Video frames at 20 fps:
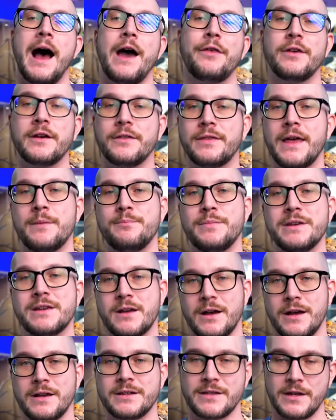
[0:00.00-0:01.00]
I think that
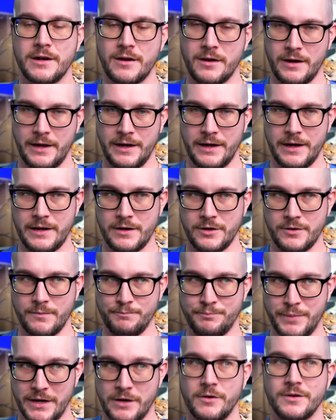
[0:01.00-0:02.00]
because they're a
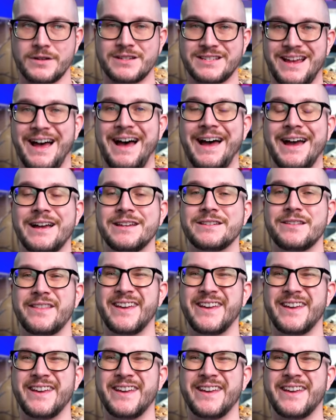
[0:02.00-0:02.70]
bigger size,